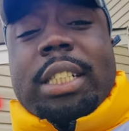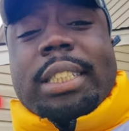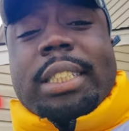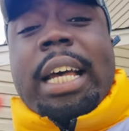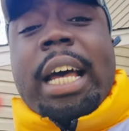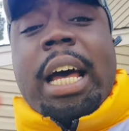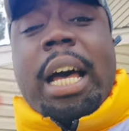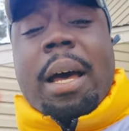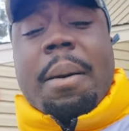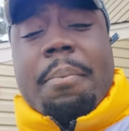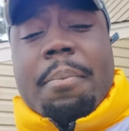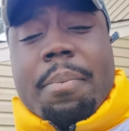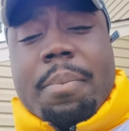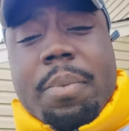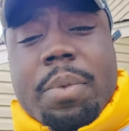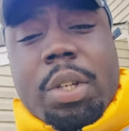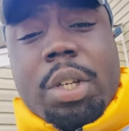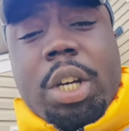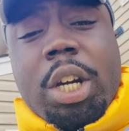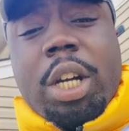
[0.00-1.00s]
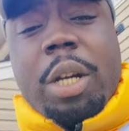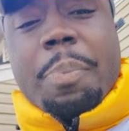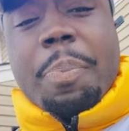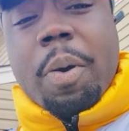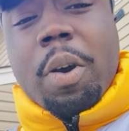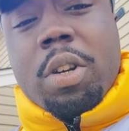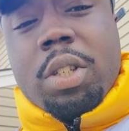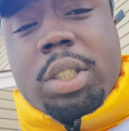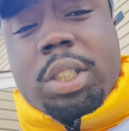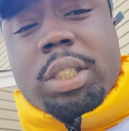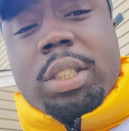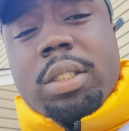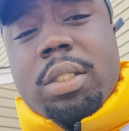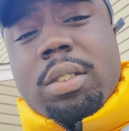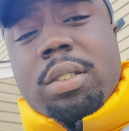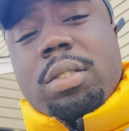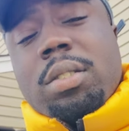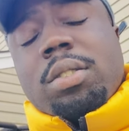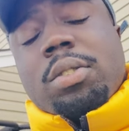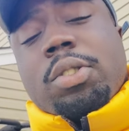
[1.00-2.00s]
of the time, you're the
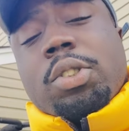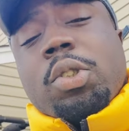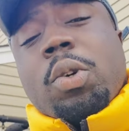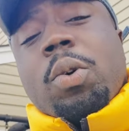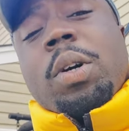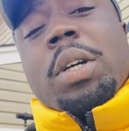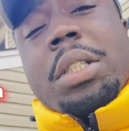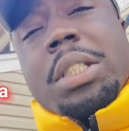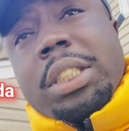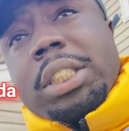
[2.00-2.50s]
person doing